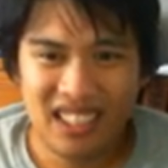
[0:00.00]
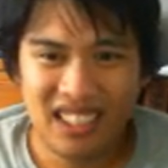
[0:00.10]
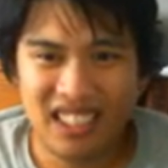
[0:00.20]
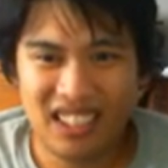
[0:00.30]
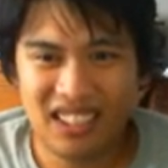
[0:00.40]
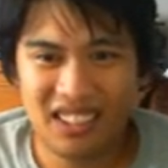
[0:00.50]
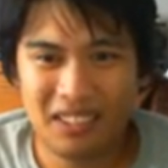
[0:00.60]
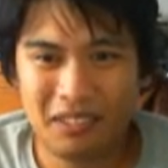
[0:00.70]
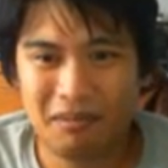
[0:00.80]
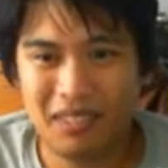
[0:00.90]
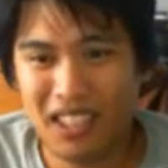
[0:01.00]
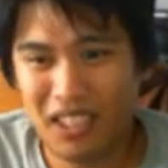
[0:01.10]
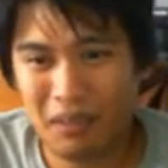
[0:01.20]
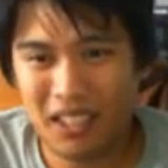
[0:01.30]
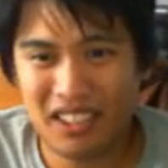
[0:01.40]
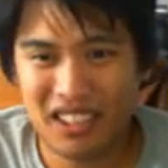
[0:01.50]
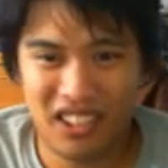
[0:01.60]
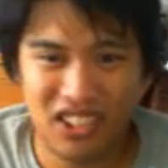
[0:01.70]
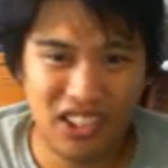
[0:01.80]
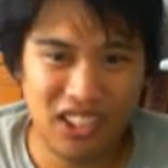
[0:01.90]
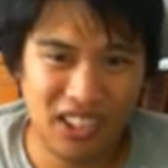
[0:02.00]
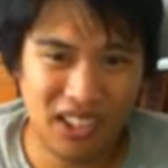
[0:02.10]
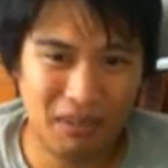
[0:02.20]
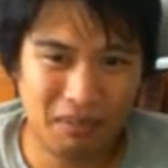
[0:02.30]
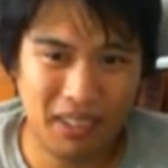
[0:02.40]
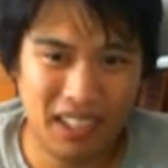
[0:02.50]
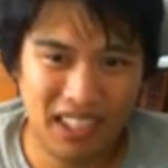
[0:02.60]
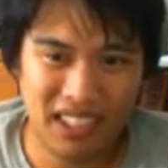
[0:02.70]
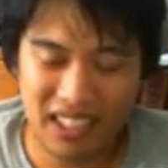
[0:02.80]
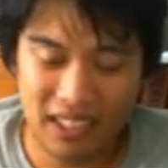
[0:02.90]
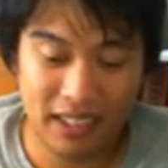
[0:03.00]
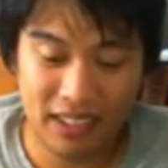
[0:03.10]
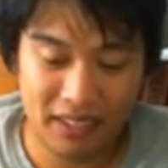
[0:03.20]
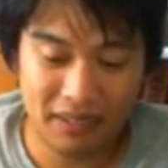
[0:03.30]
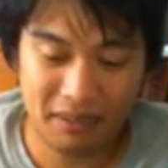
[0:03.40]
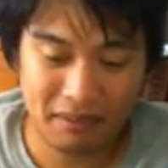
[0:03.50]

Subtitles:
So, did the best he could, but, you know,